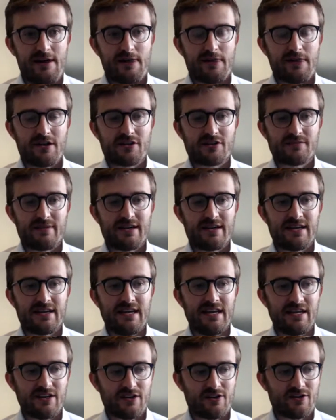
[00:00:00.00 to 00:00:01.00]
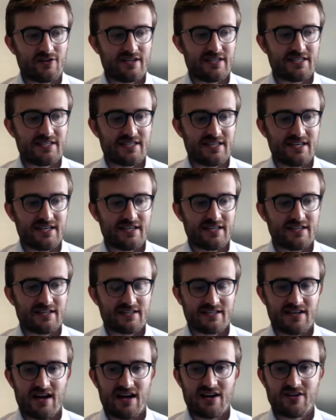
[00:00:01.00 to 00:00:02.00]
there has been increasing
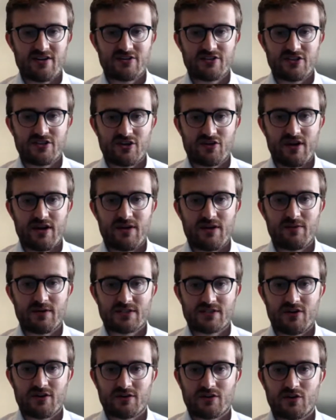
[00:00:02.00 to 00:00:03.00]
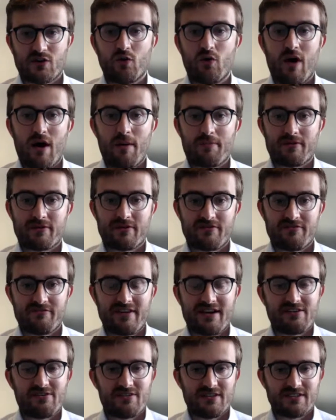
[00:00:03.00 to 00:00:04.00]
desires to create what's called cooperative
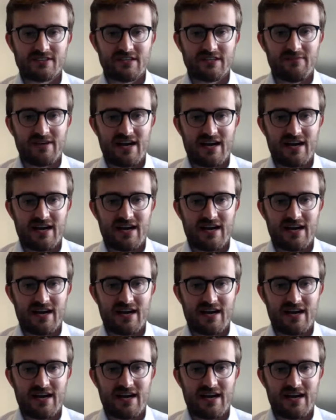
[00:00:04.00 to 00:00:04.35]
federalism.